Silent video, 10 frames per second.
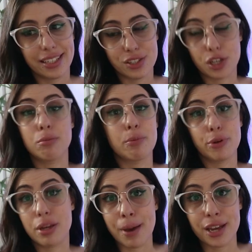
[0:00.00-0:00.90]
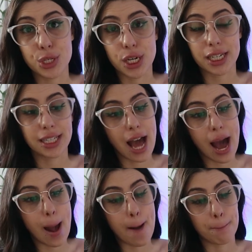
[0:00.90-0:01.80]
It's gonna be pretty major,
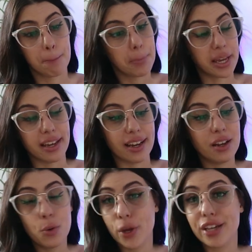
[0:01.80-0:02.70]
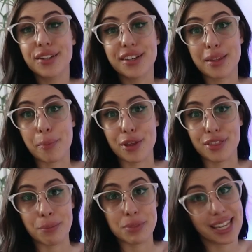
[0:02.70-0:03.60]
um, but yeah, we can look at the both of
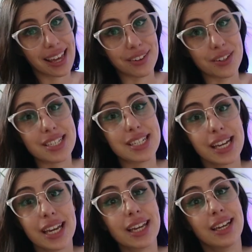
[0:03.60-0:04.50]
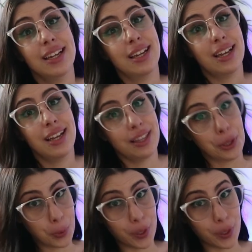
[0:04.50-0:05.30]
them together and see the